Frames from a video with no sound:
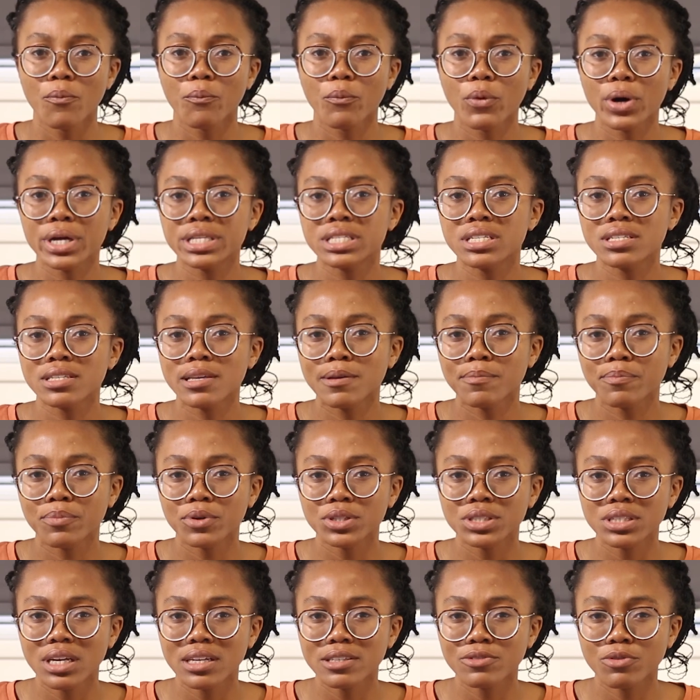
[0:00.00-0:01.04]
But it is
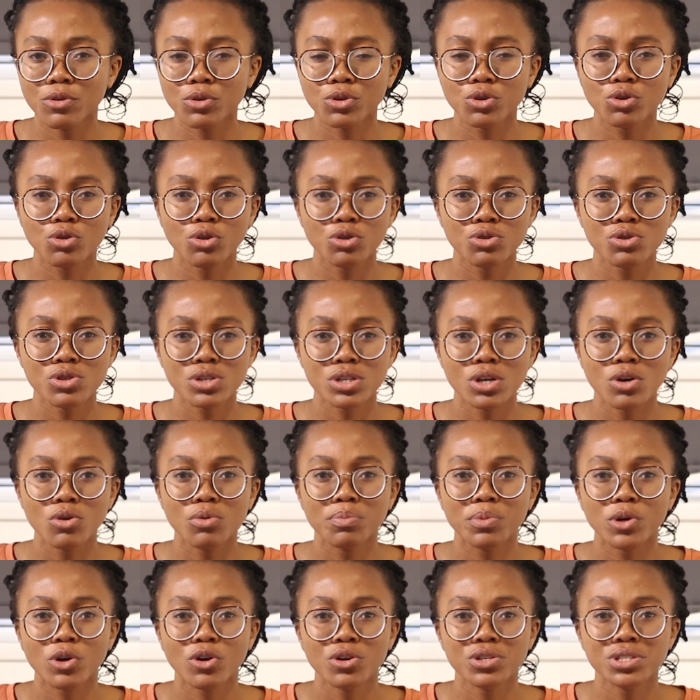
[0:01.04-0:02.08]
important for you not to say,
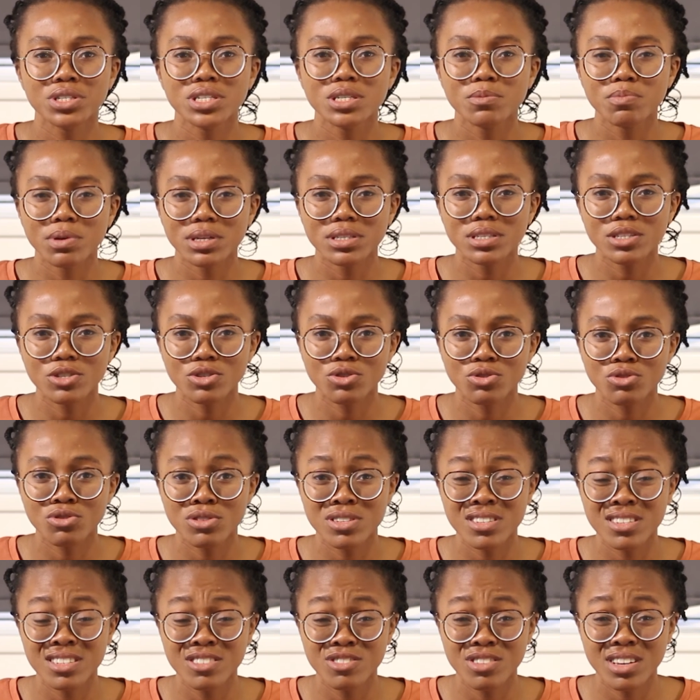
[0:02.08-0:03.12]
oh, because this person is
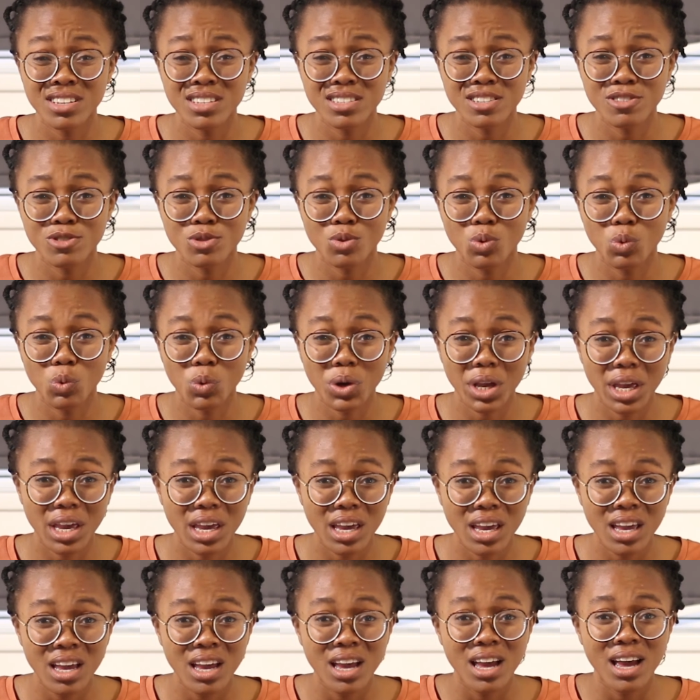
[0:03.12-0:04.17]
choosing school
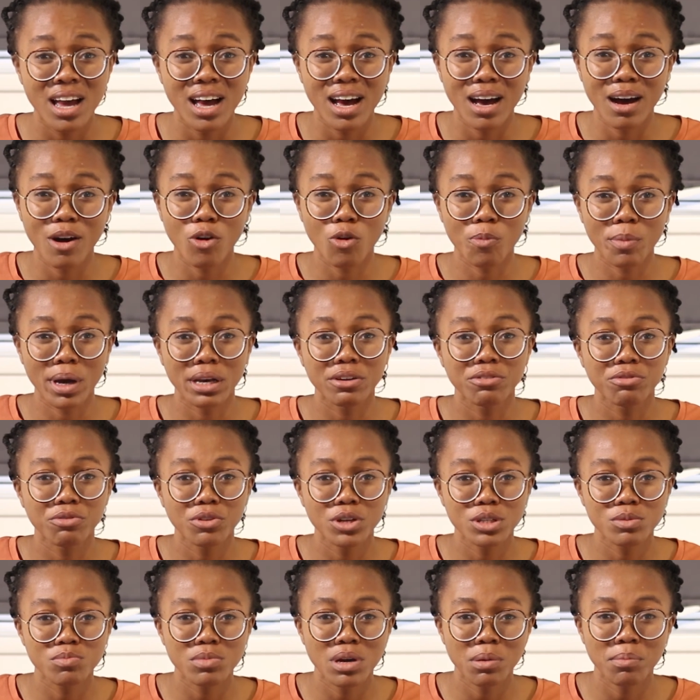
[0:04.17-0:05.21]
A, or my
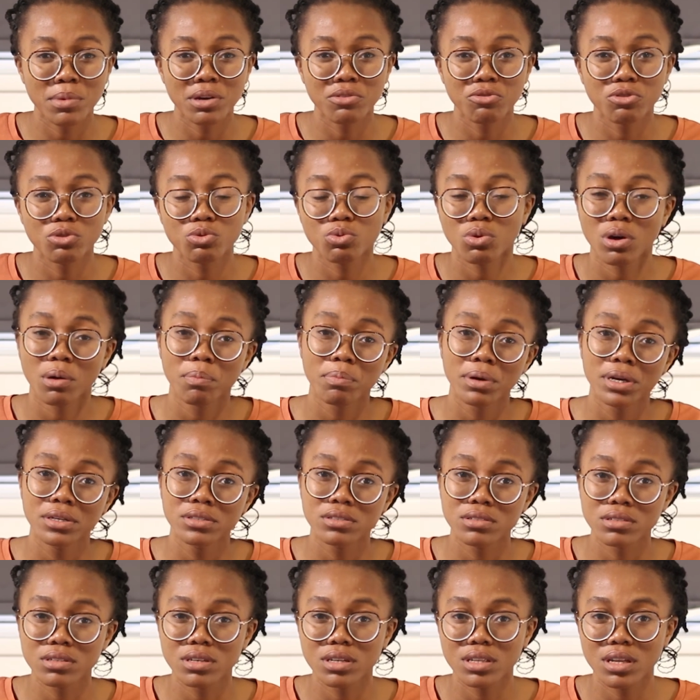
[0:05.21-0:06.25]
friend, me and my friend were
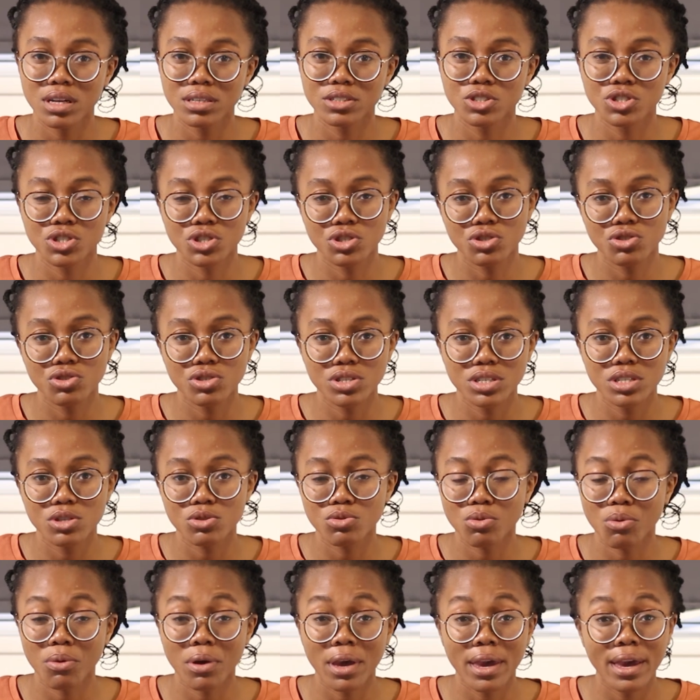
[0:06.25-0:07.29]
applying together, she's choosing
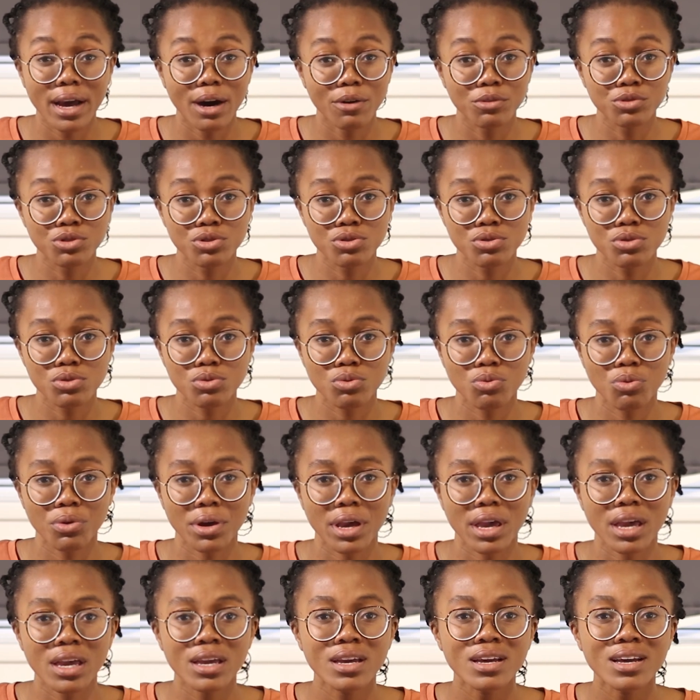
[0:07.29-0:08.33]
school A, I'll choose school
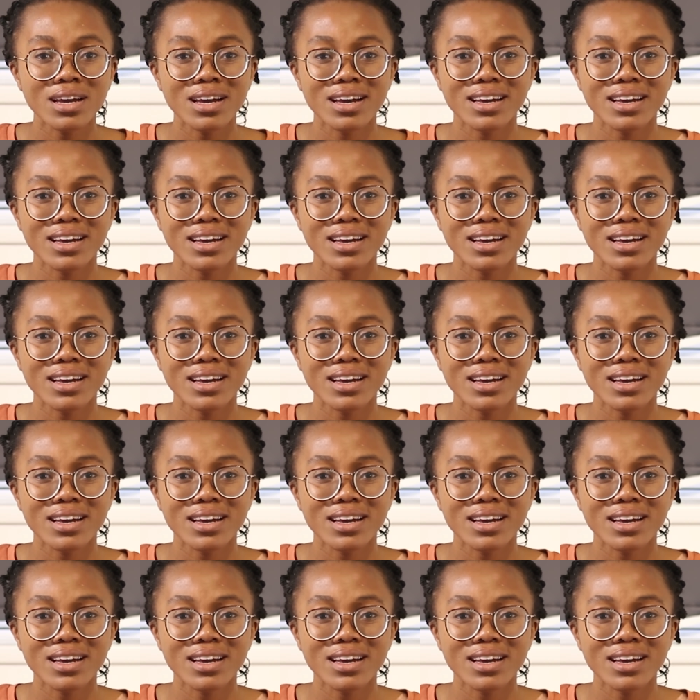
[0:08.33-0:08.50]
A.